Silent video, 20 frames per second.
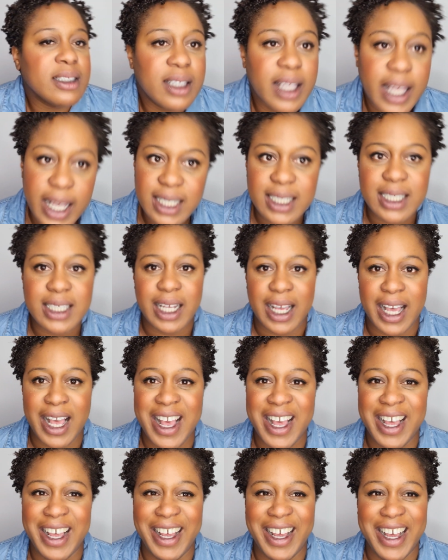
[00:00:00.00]
This
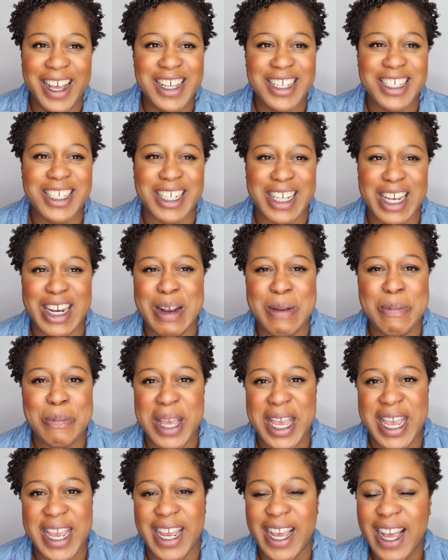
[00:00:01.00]
is going to
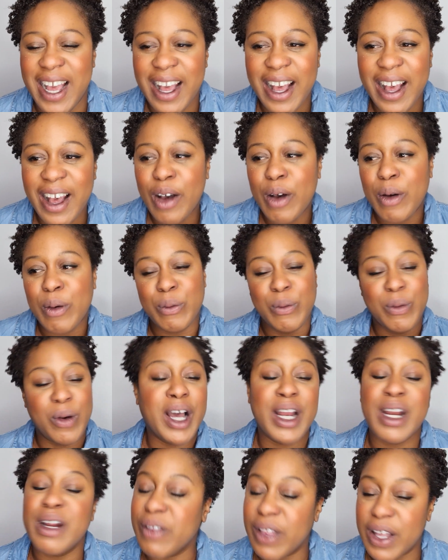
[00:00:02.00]
be
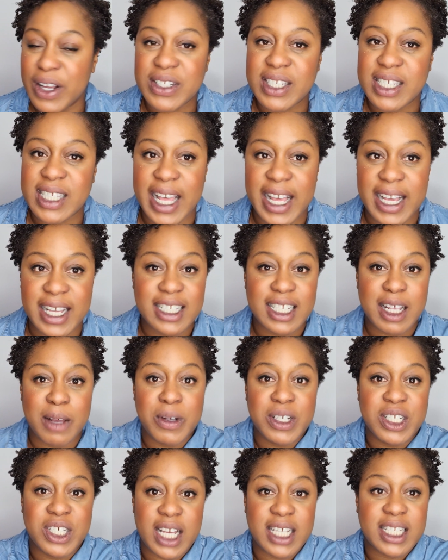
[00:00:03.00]
one of those things that
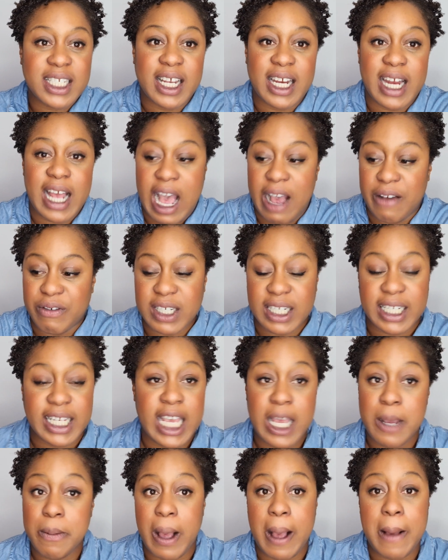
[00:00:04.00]
we're just going to have to
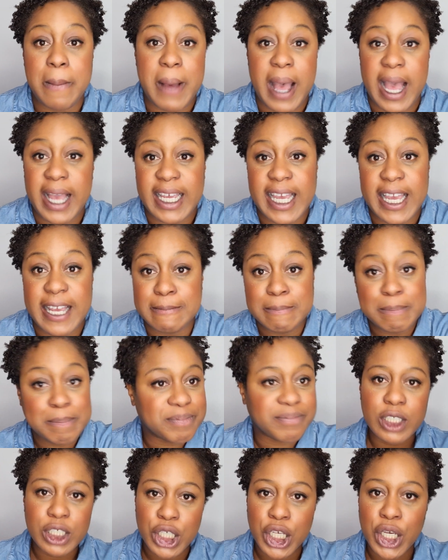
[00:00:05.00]
keep unpacking,
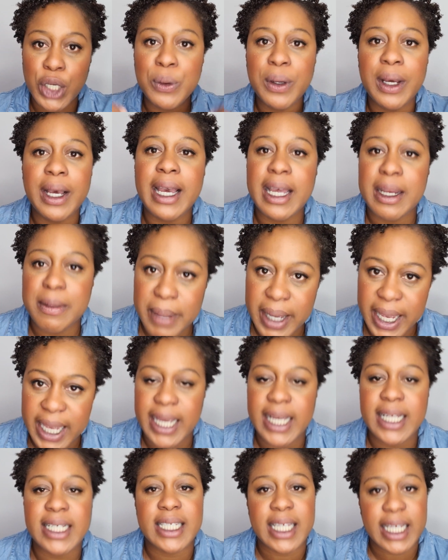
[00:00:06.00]
you and
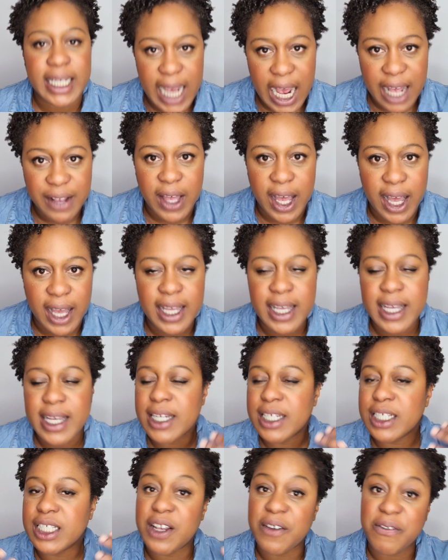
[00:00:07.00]
me together,
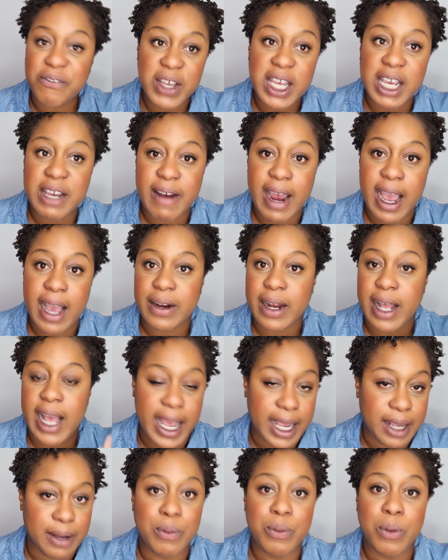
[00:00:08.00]
to figure out,
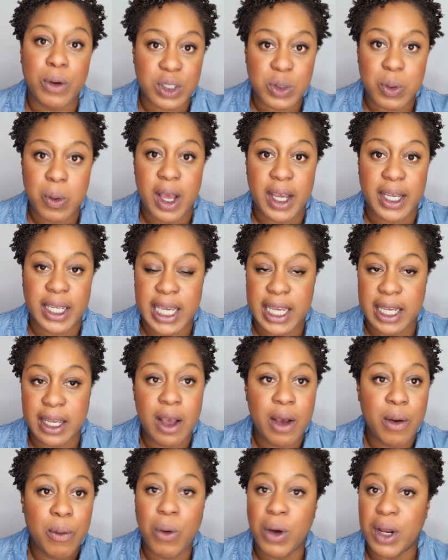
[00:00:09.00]
hey, what's working,
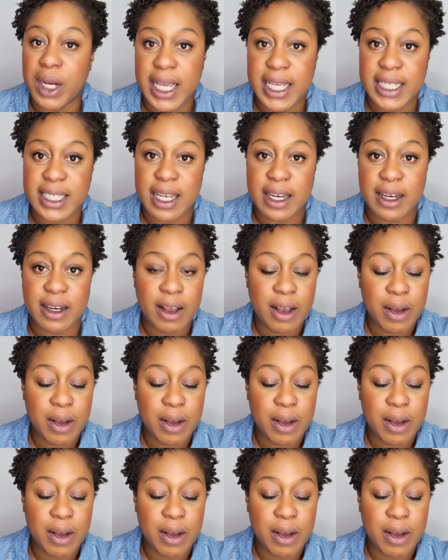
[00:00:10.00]
what isn't,